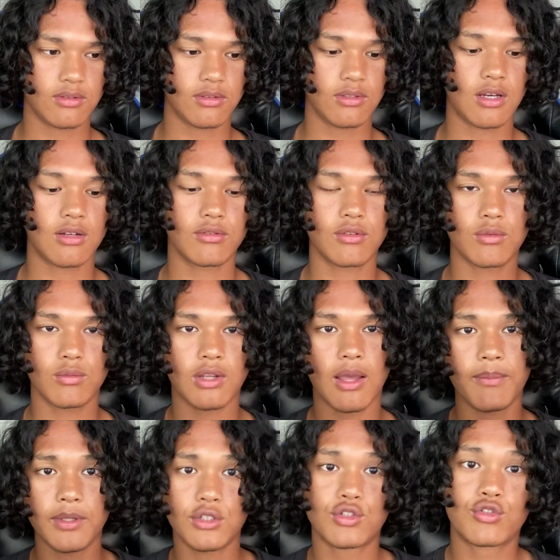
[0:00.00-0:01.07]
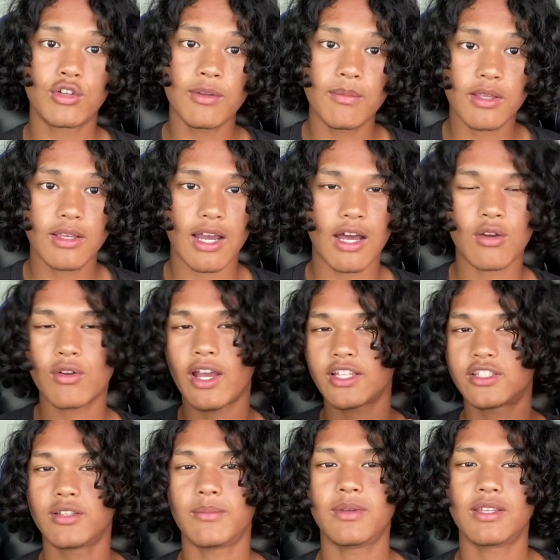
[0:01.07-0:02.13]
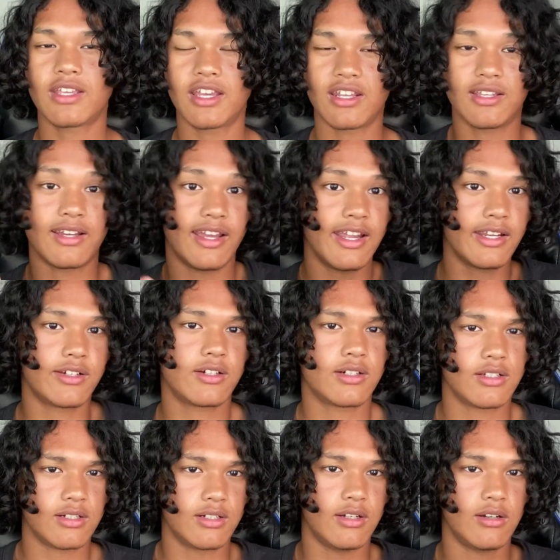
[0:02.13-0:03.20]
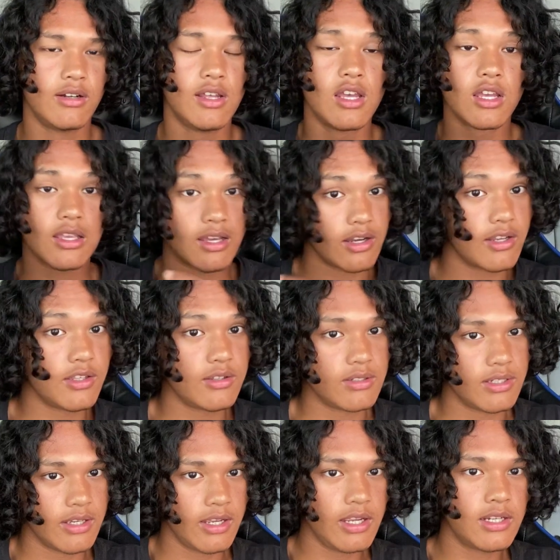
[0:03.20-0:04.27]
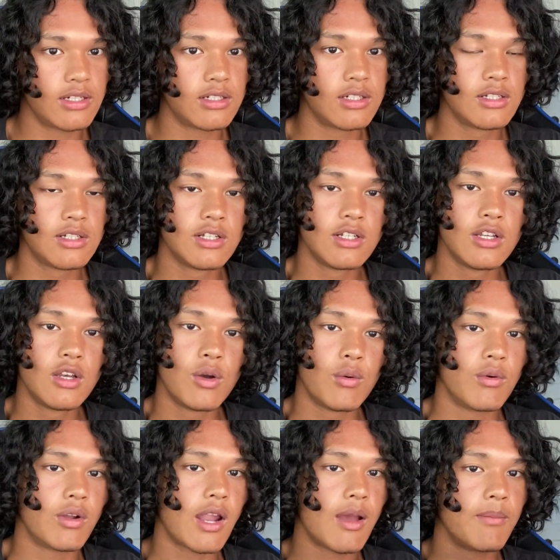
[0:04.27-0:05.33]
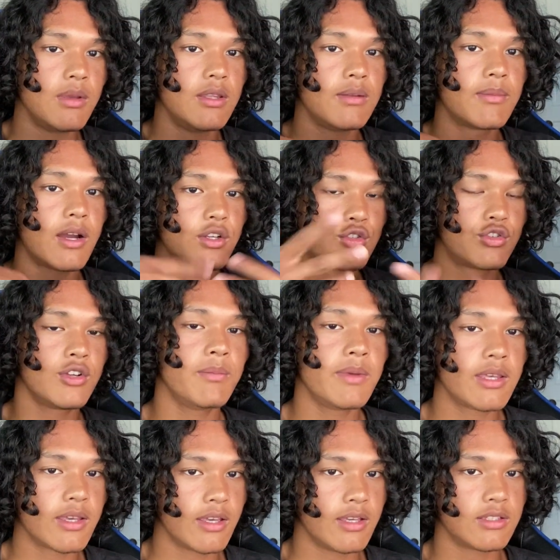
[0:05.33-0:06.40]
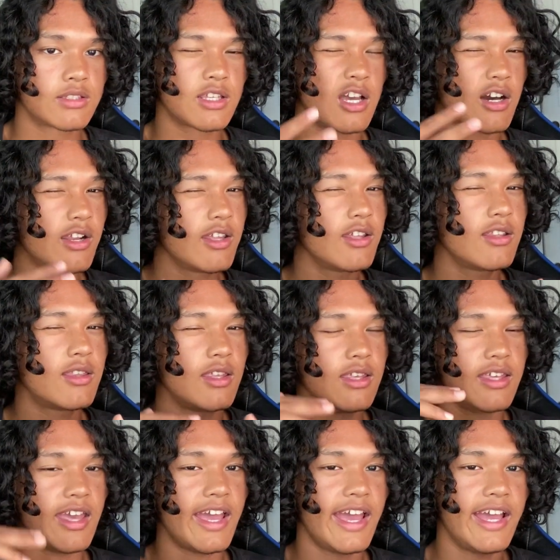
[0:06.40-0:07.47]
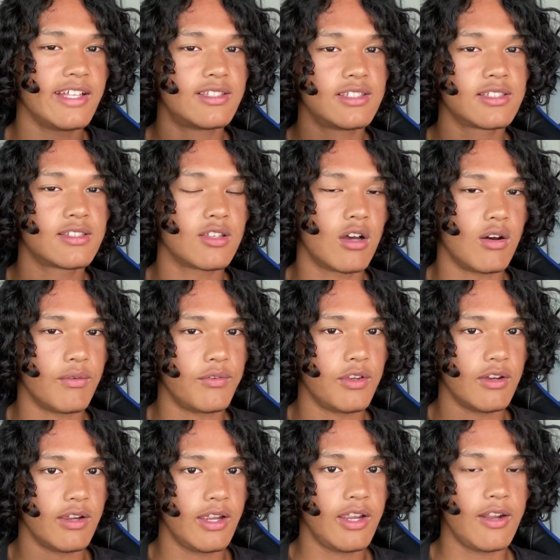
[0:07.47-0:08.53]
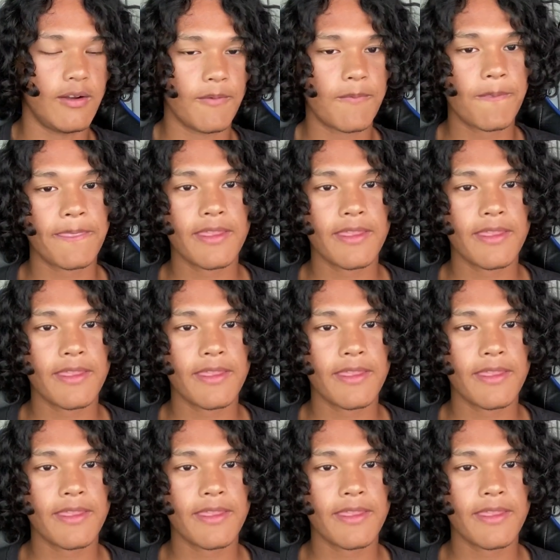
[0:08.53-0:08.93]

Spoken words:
Now, when I mean trimming, I don't actually mean getting a haircut or cutting your hair. What I mean by trimming is cutting the edges of your hair,